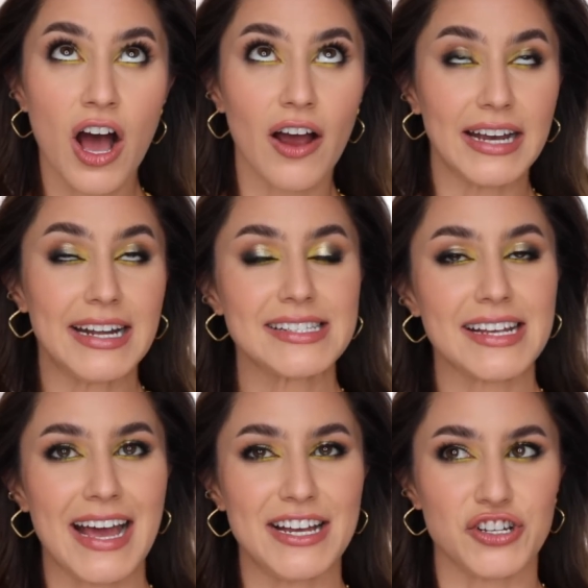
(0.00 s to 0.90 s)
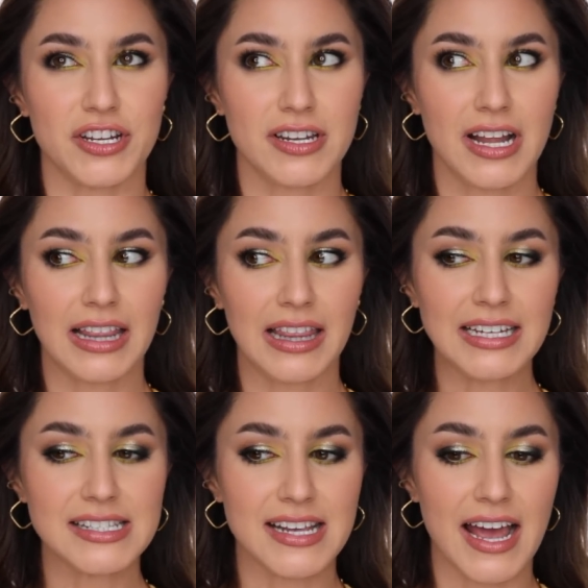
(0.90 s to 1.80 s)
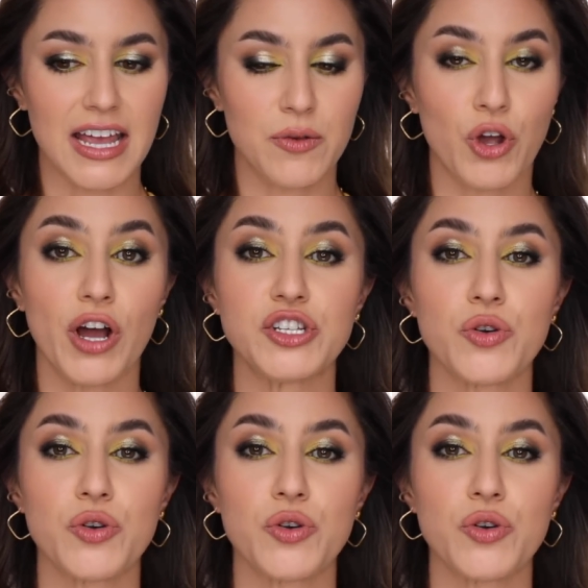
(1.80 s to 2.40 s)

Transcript: All right, next occasion. Let's say we're going